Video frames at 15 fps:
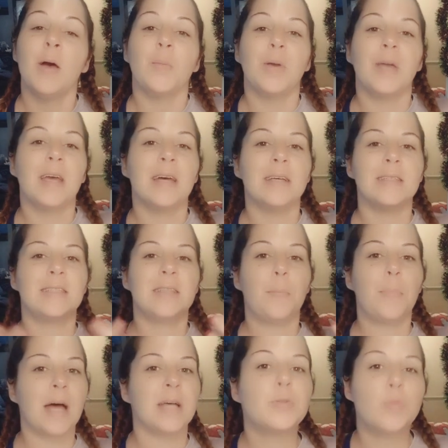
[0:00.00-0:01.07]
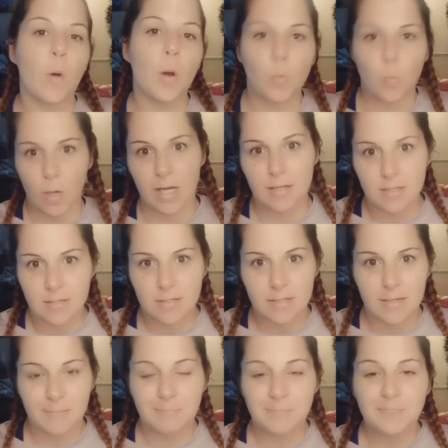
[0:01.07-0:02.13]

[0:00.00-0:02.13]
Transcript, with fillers: because the best one wins.